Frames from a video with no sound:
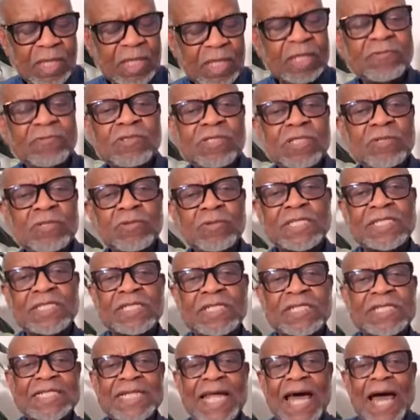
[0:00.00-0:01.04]
if she was
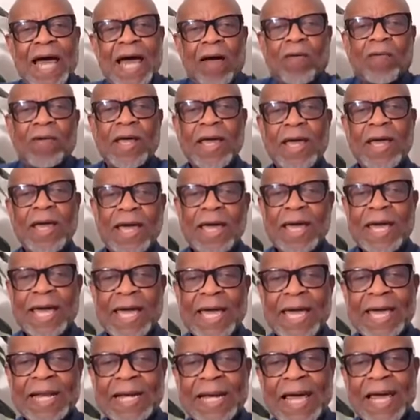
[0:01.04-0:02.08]
sitting down,
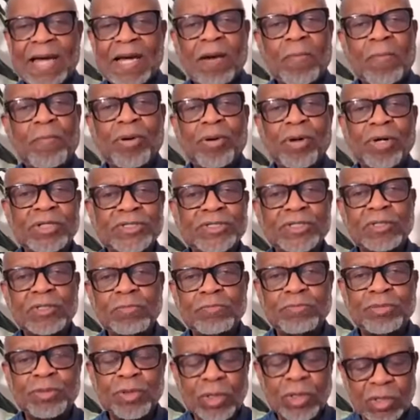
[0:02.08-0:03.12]
had like a puzzle
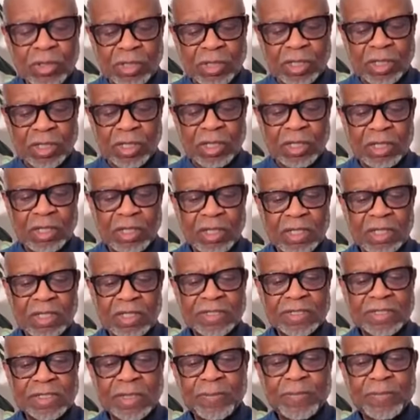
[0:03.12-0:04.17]
book or
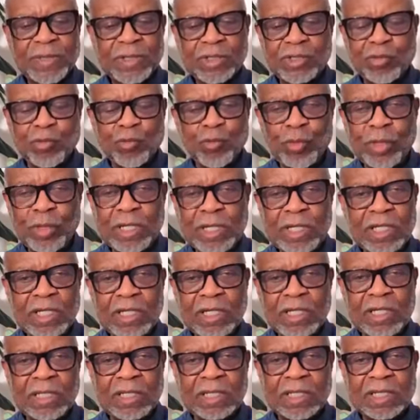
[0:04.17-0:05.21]
something to
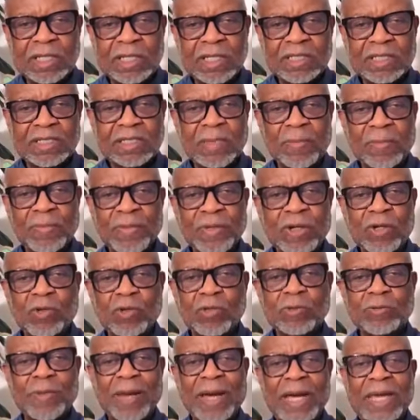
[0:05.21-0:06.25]
read, something
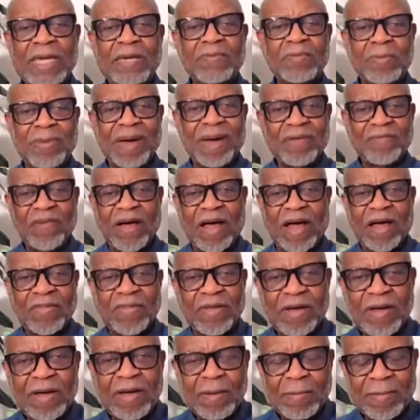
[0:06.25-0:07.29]
close by. Even my
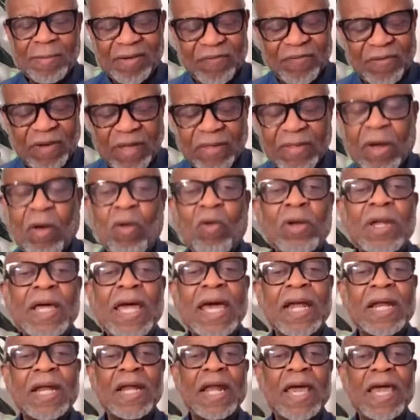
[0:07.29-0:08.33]
father, my father only
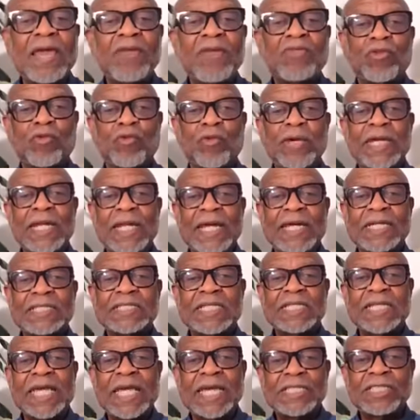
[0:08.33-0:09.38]
had an eighth grade
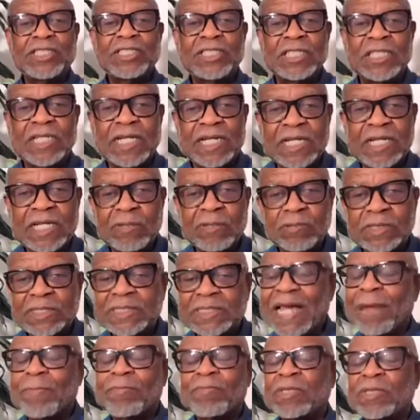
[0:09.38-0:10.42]
education and he was
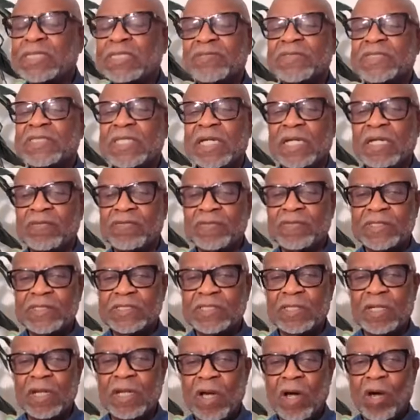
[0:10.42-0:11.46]
not much of a
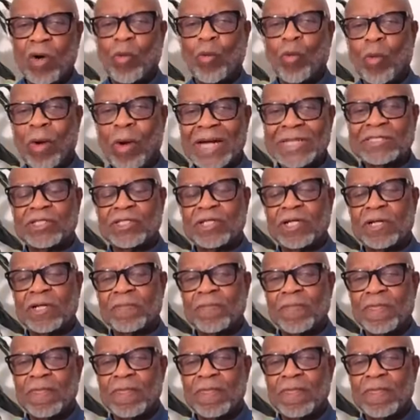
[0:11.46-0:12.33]
television watcher.